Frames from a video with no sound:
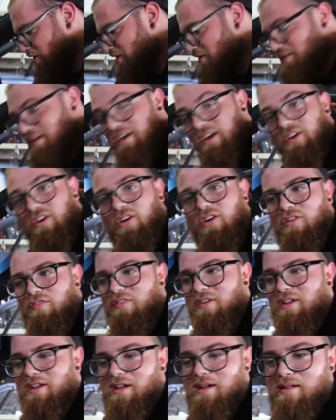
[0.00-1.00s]
go to take your
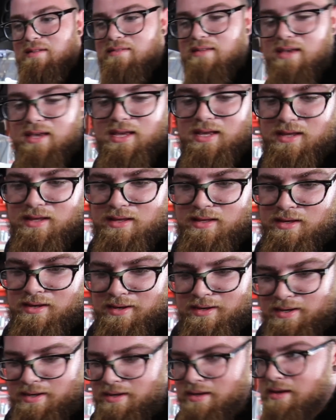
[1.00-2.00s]
girlfriend on a date
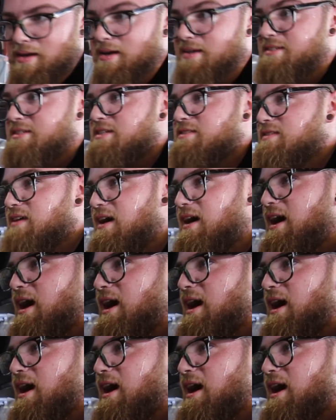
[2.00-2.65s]
and she's not